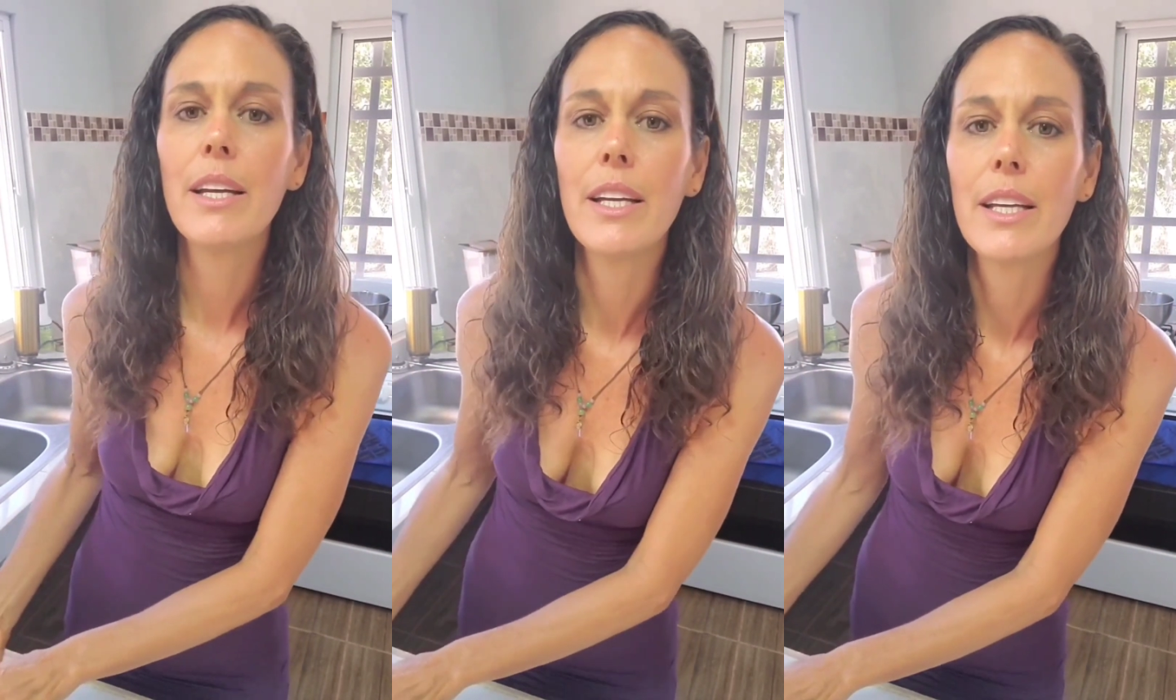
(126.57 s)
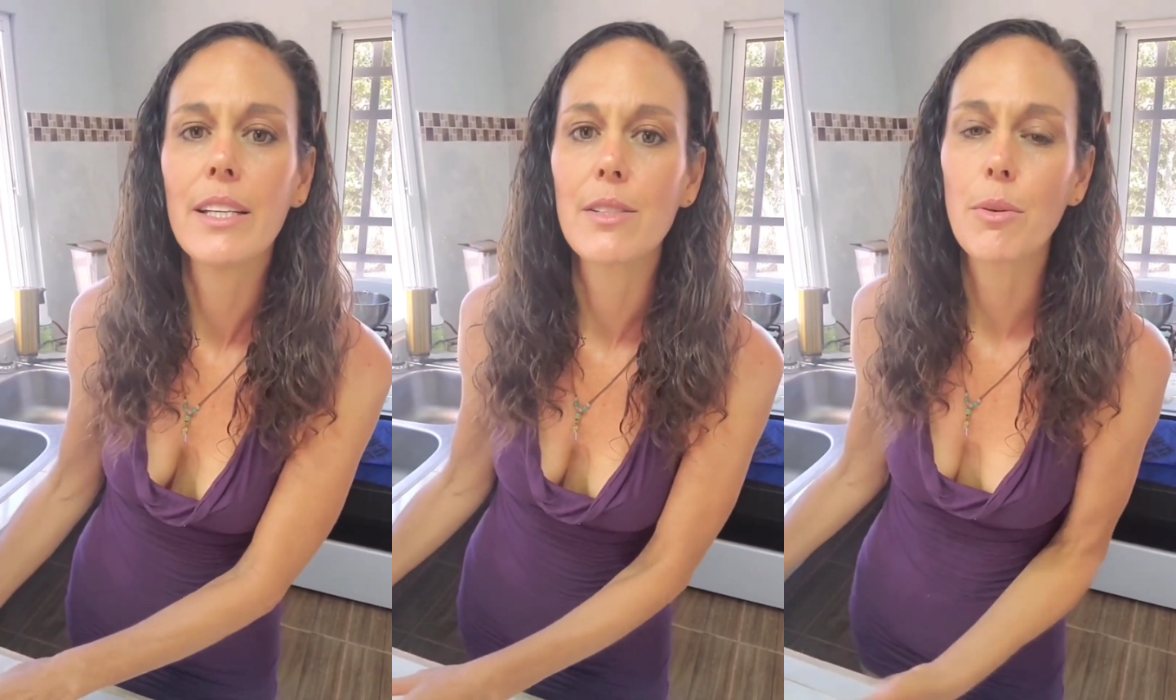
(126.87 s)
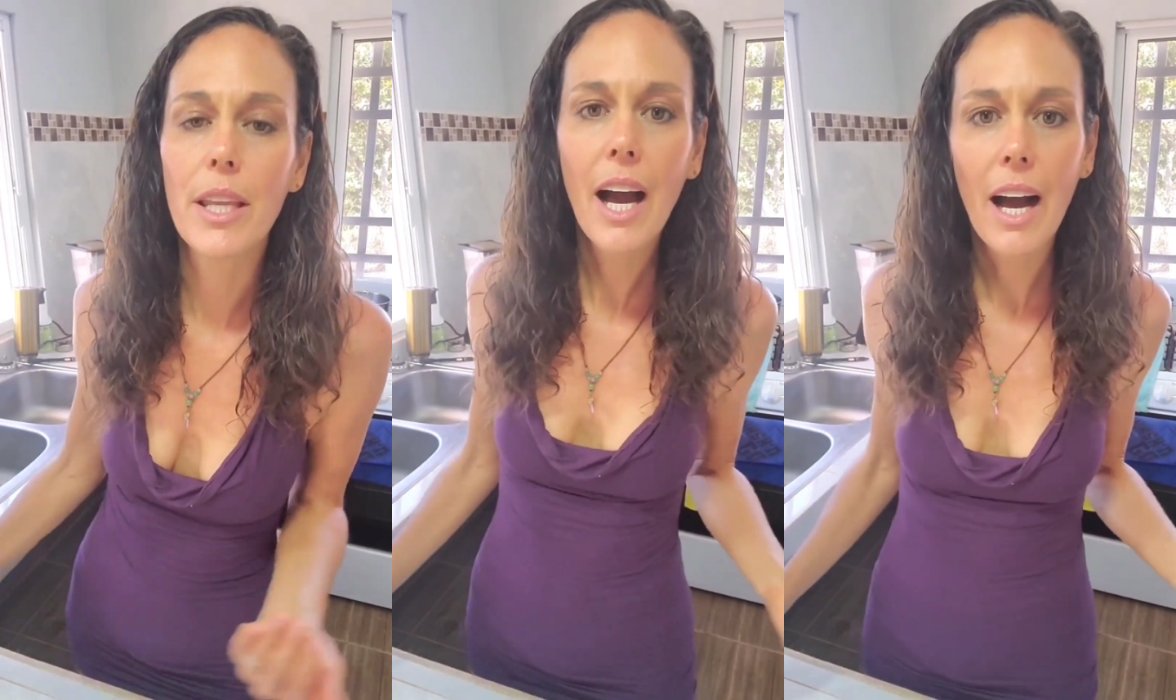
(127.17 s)
is
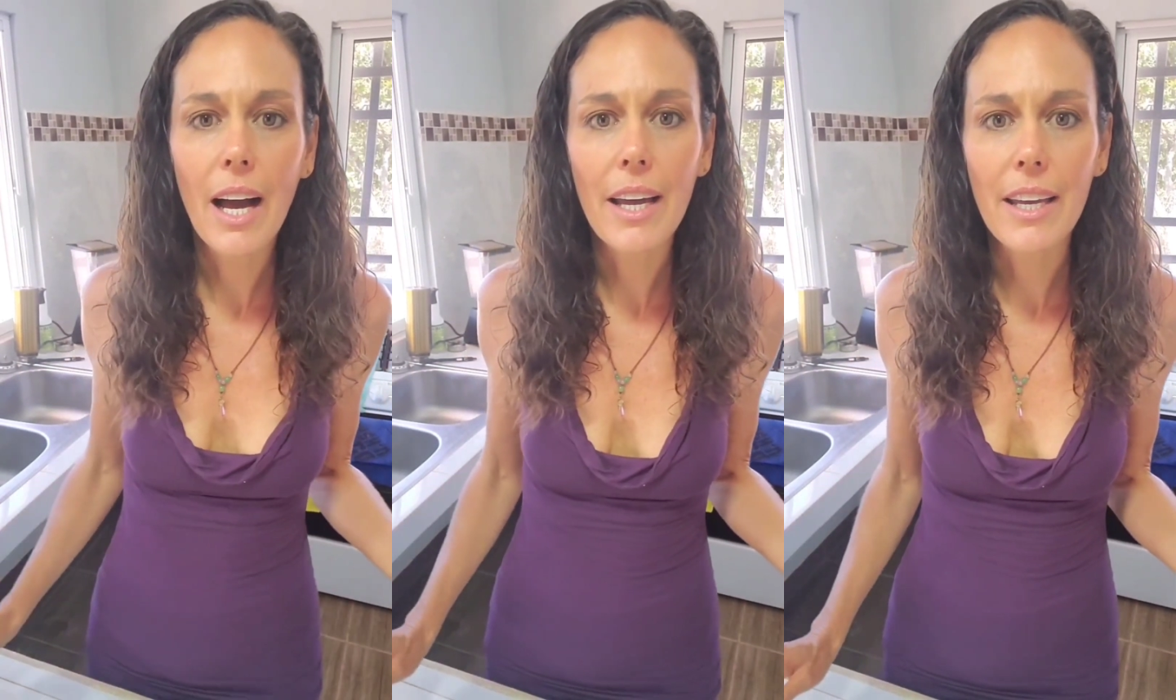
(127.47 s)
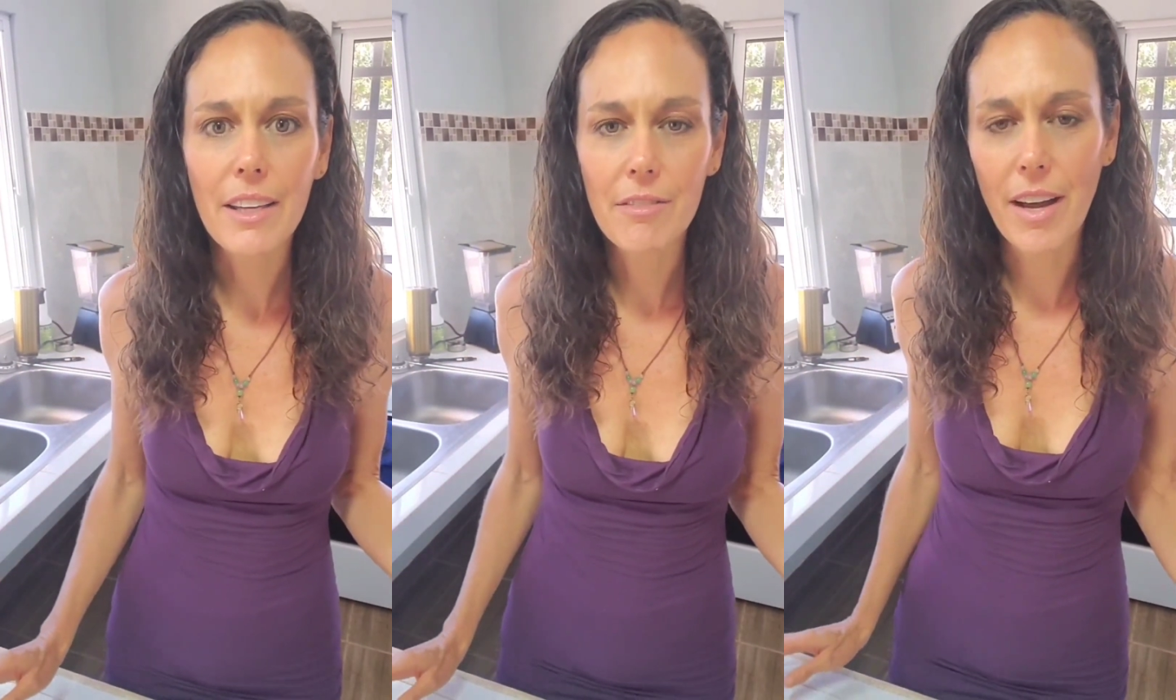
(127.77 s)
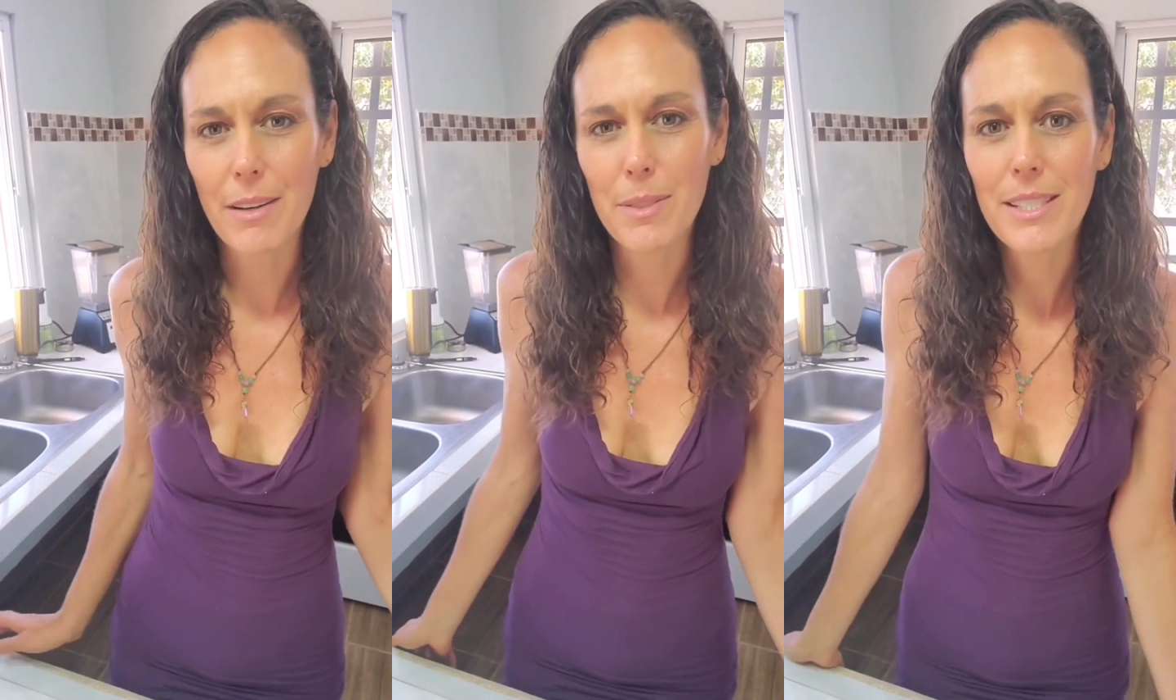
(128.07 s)
really high in
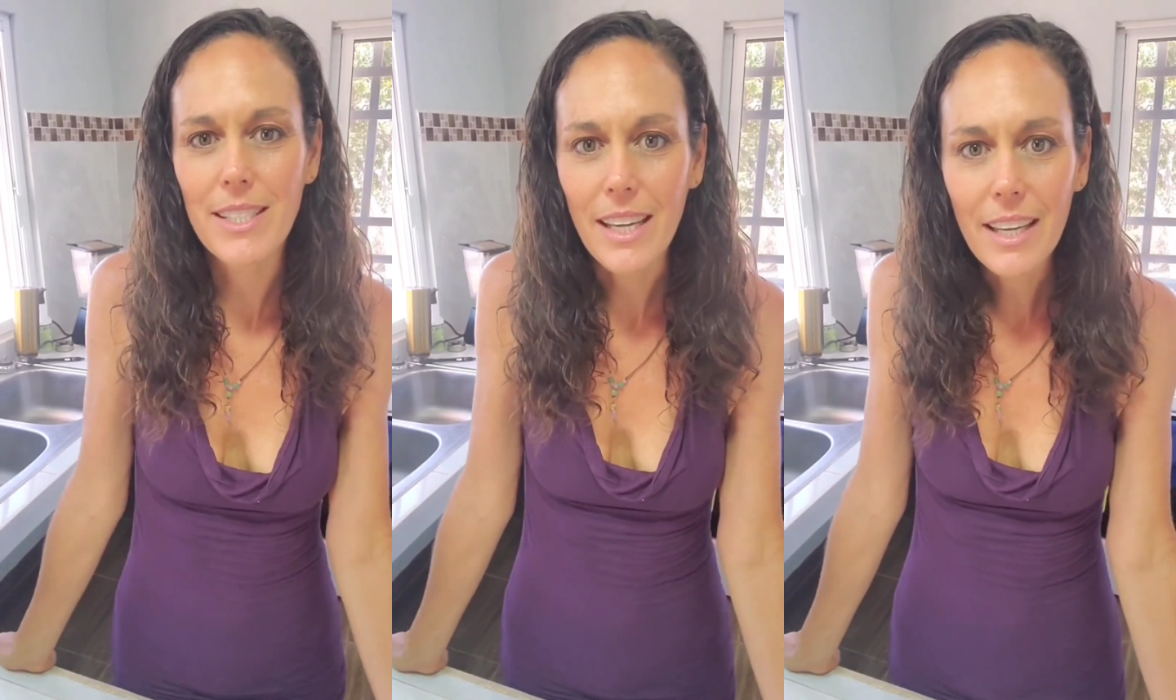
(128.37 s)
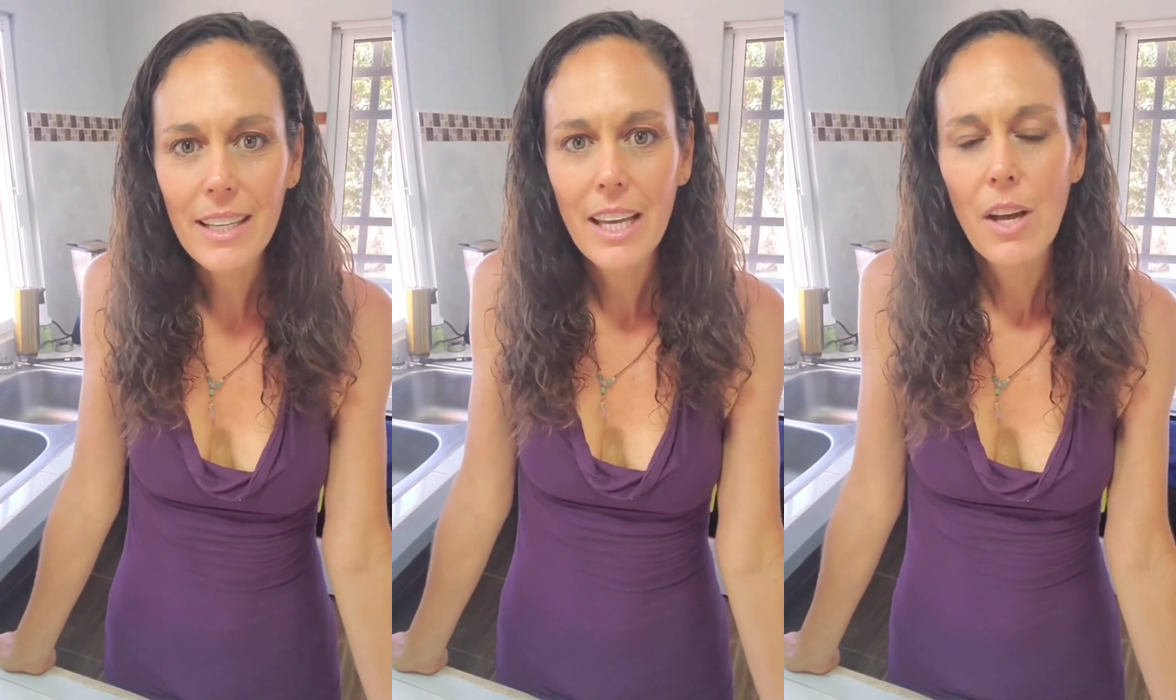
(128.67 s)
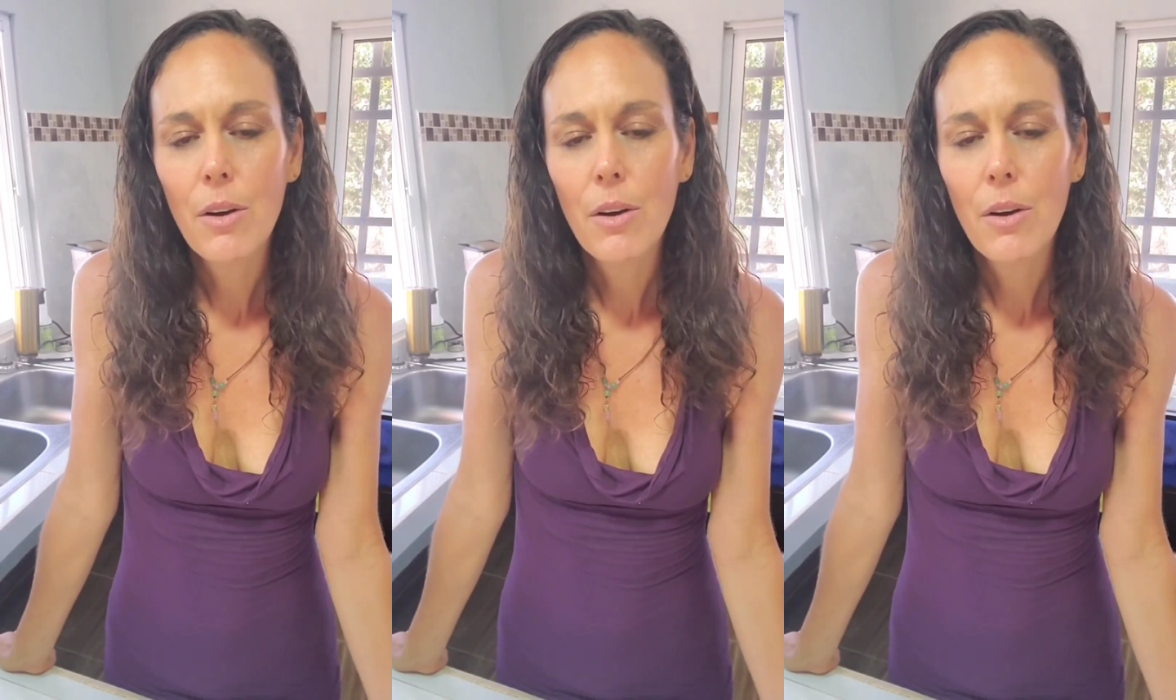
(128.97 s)
vitamin C,